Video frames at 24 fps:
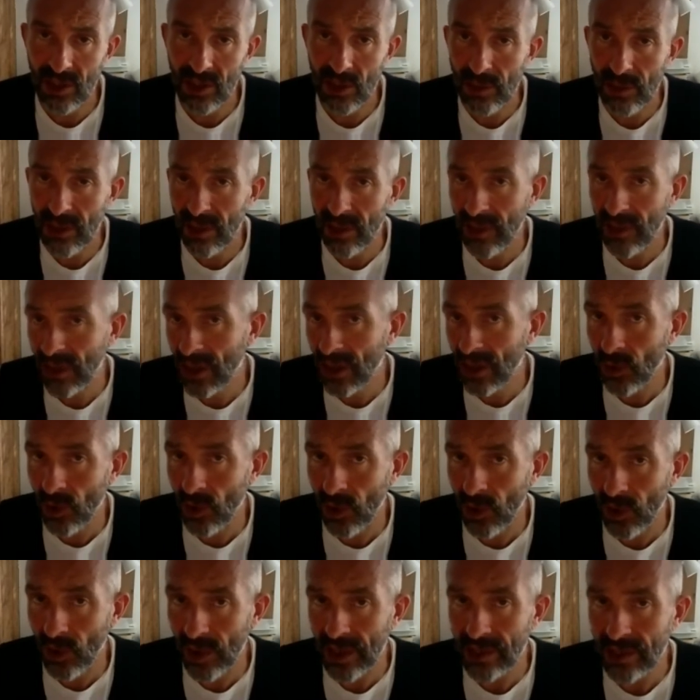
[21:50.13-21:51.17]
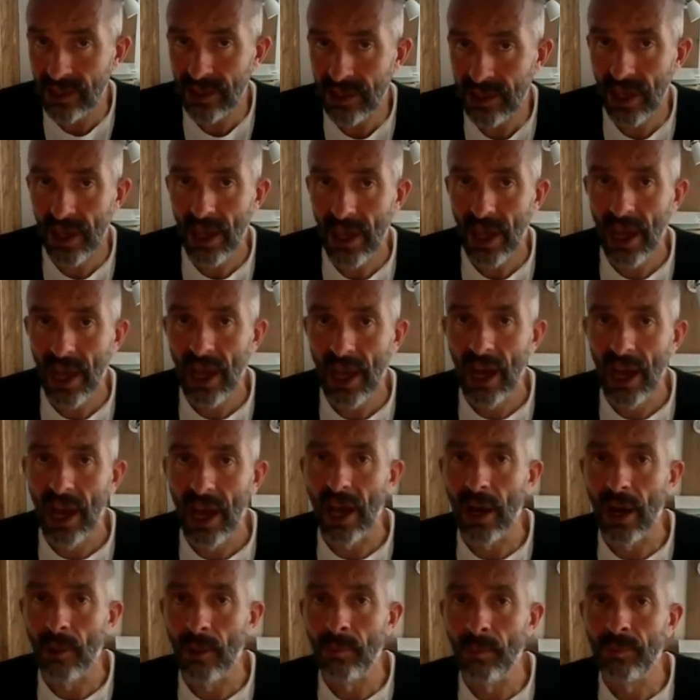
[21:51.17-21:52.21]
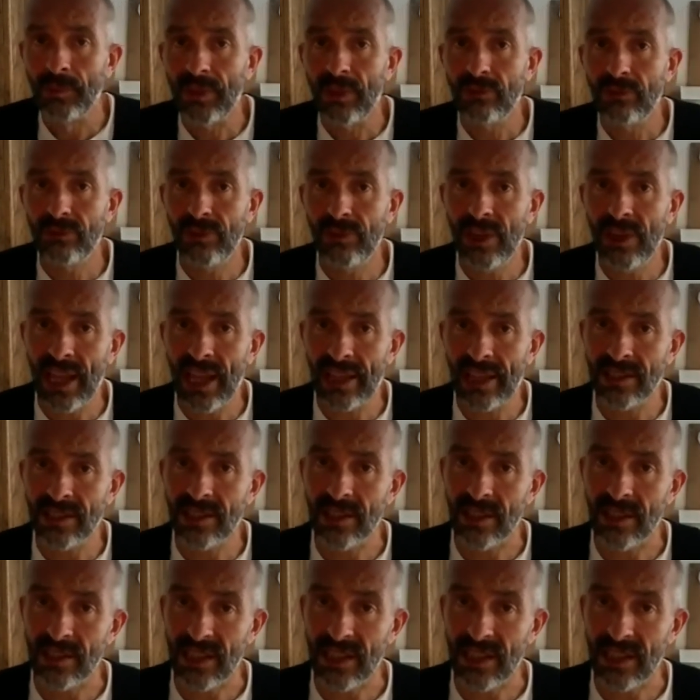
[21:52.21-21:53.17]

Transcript: But the other cohort is freelancers